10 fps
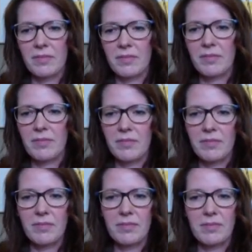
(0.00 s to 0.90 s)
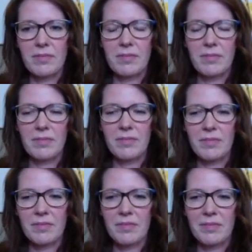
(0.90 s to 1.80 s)

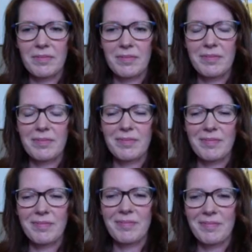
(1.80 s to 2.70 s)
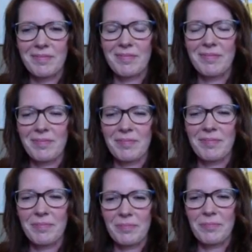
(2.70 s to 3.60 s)

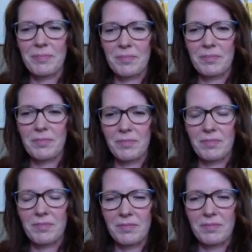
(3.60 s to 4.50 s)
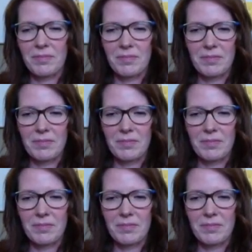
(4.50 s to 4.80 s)
No words are spoken by the person on screen.